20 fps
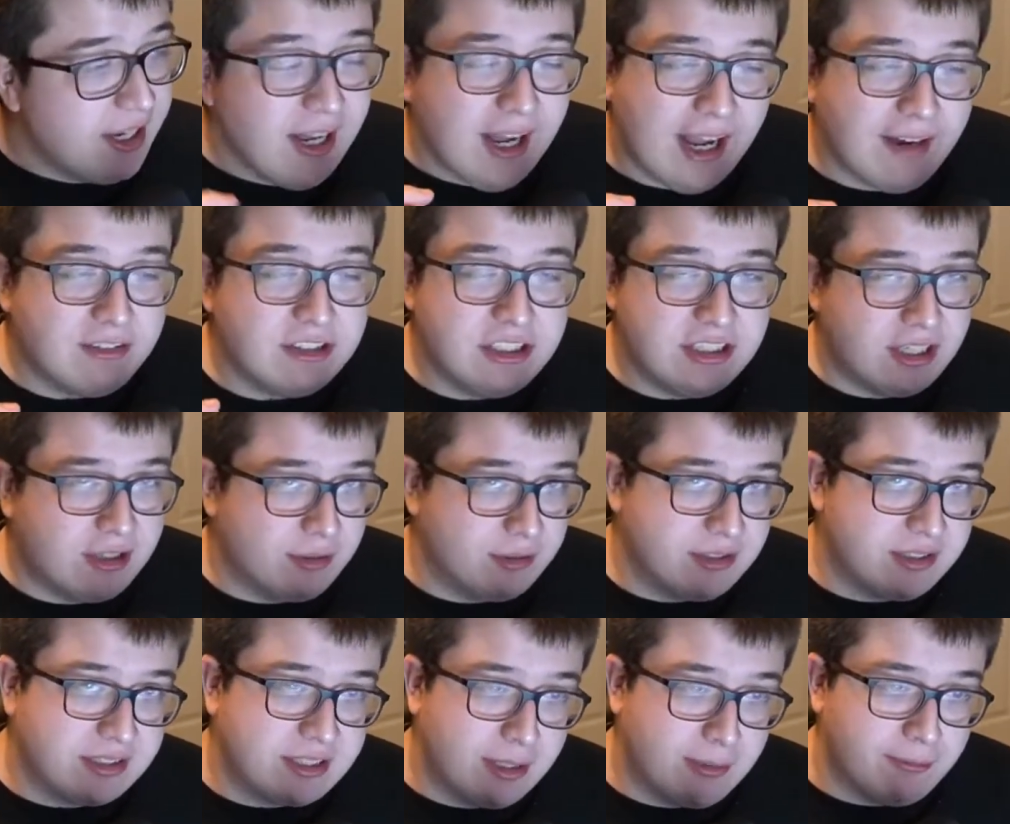I have a general
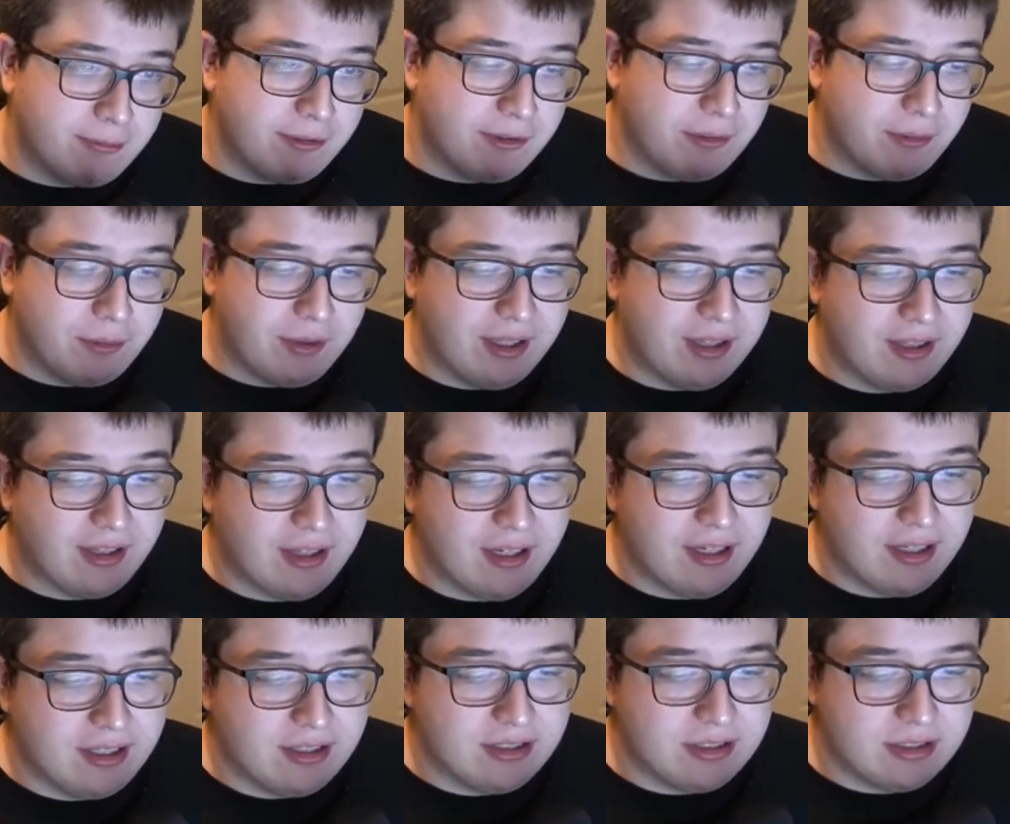discomfort with
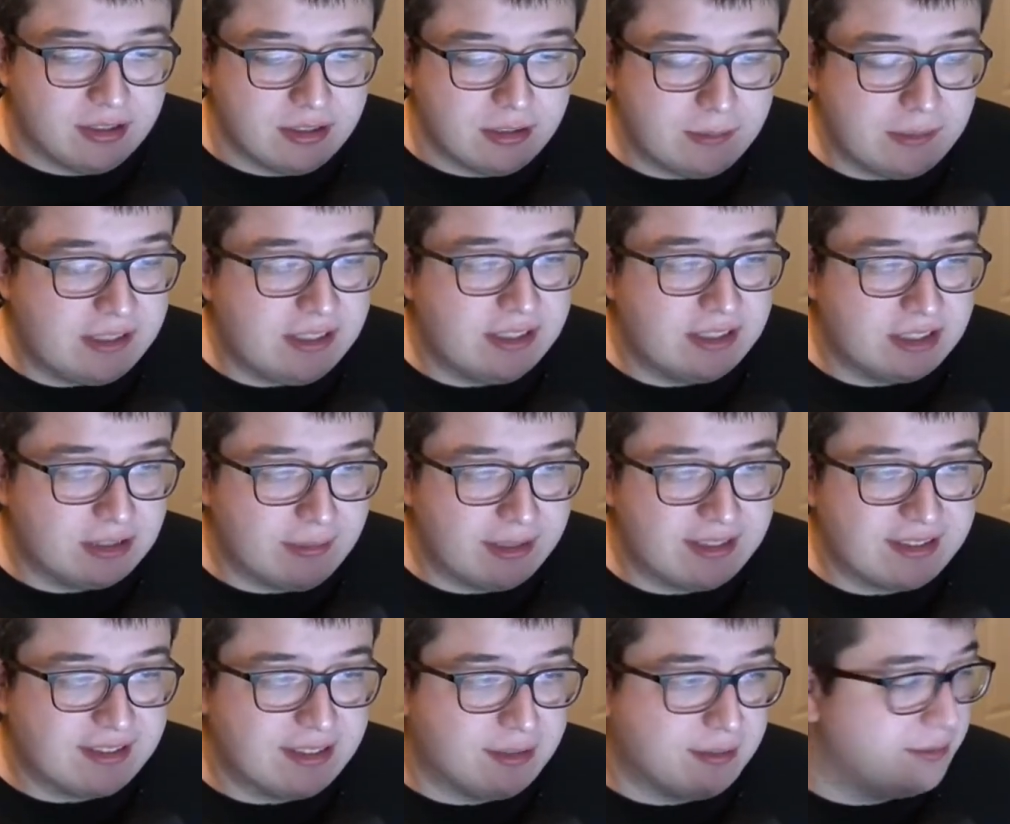speaking to
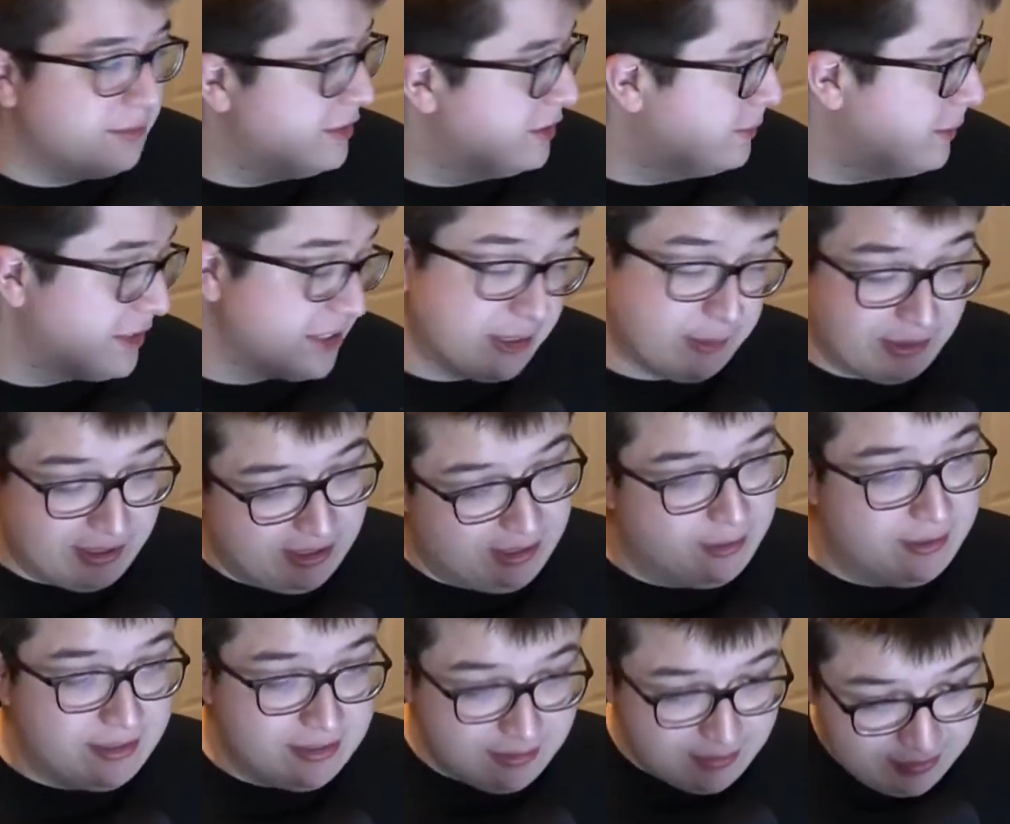myself, especially when I know
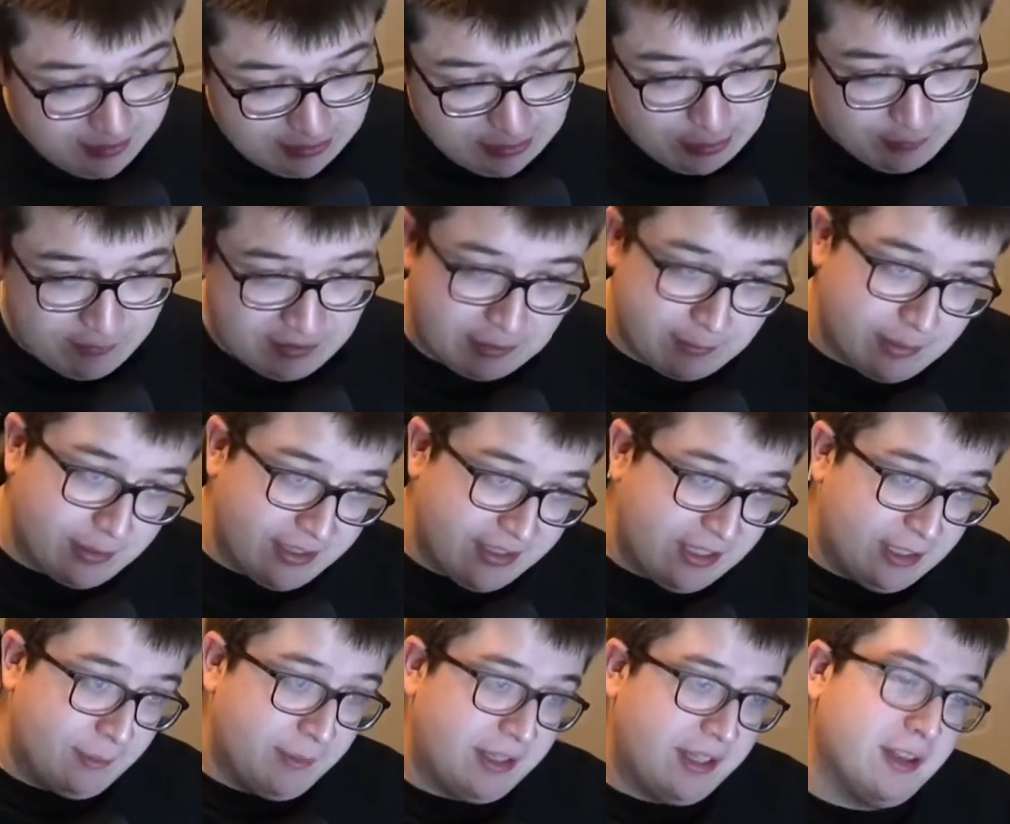that Zenobia can probably
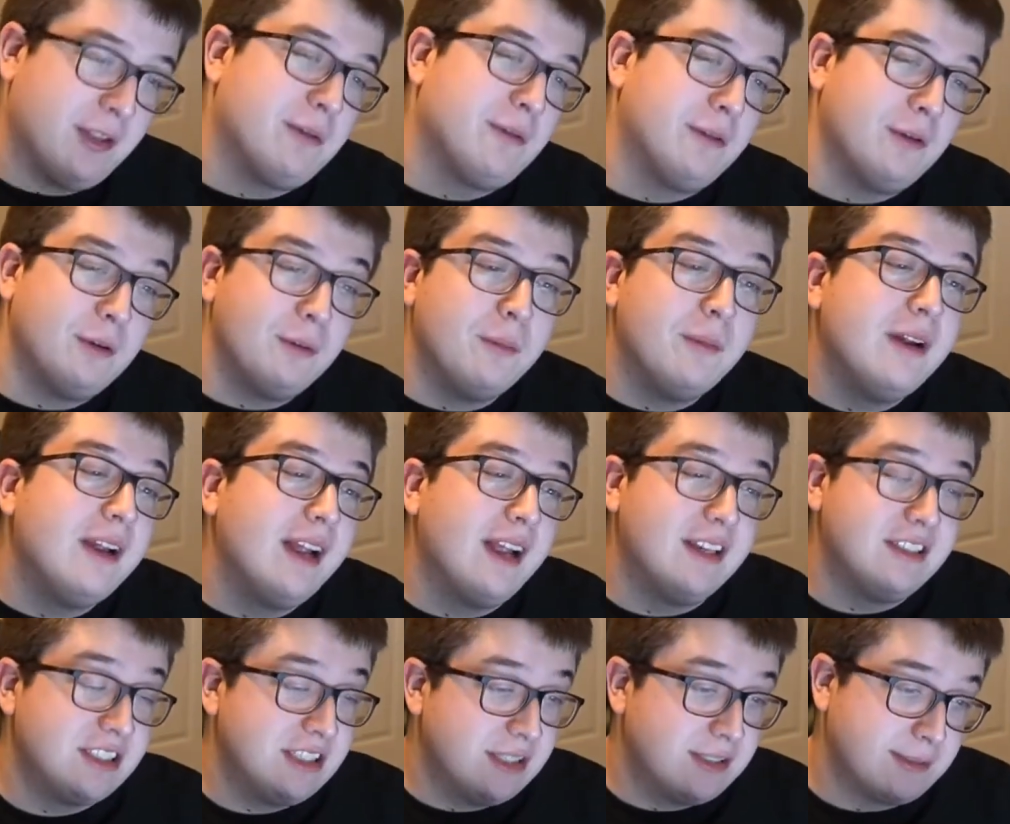hear me in the other room, and
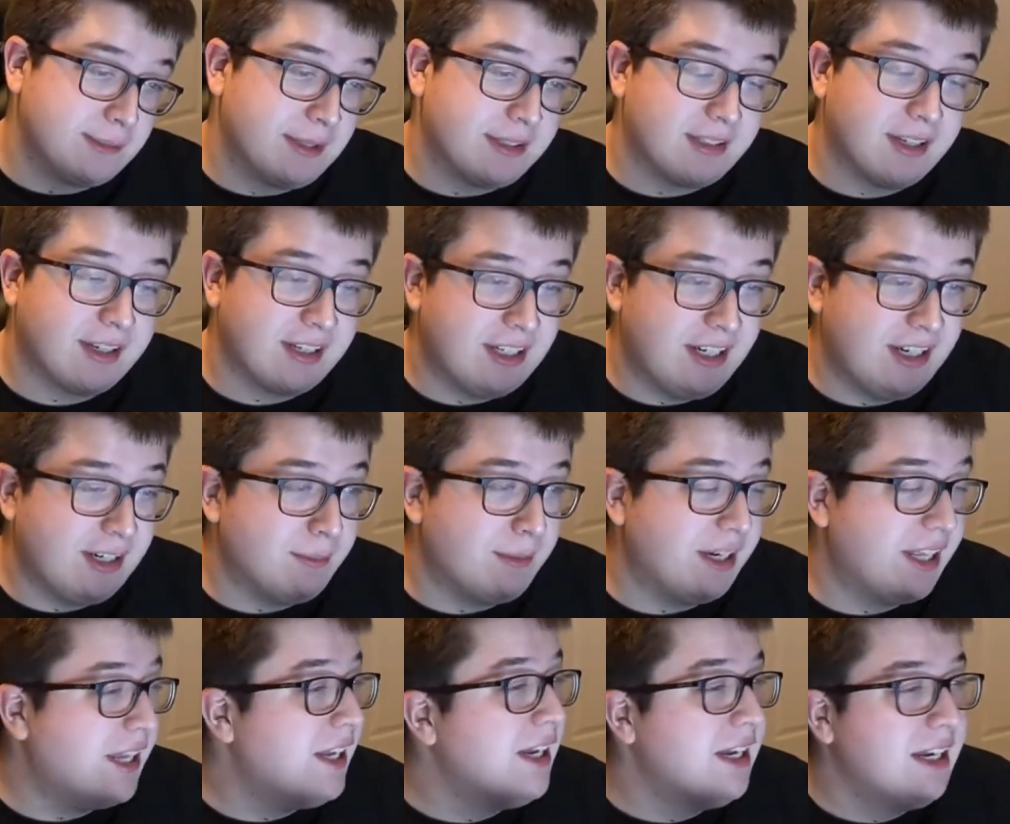she knows I'm not talking to
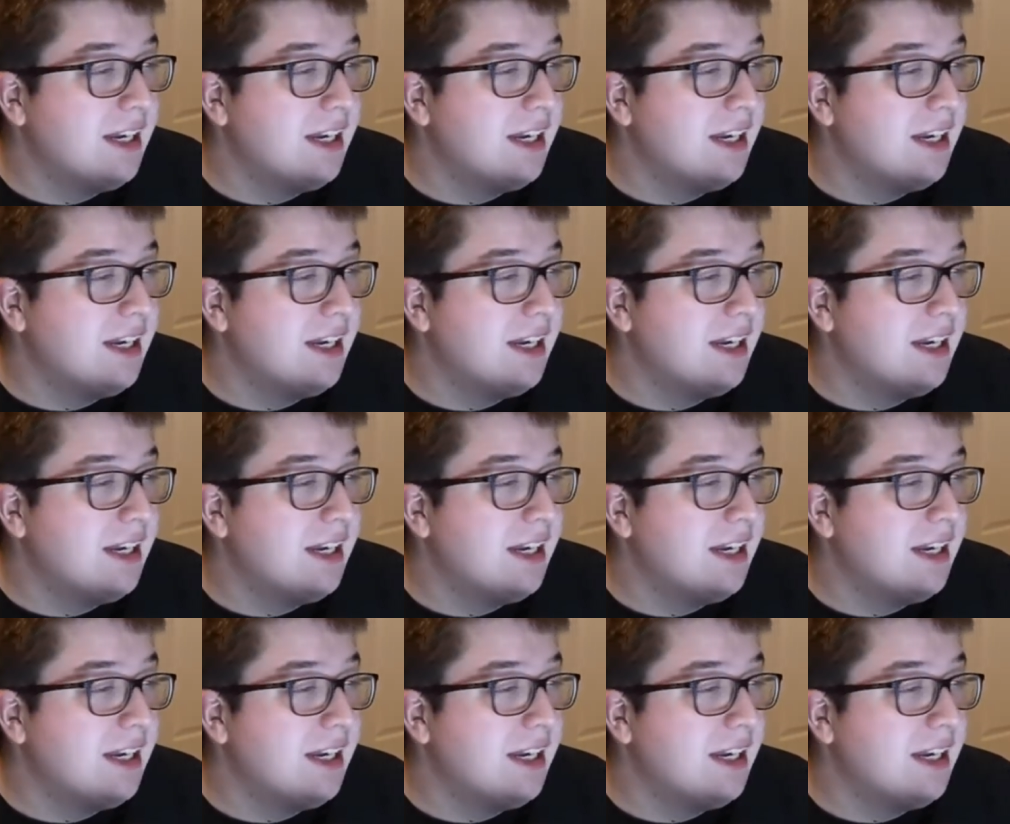anybody.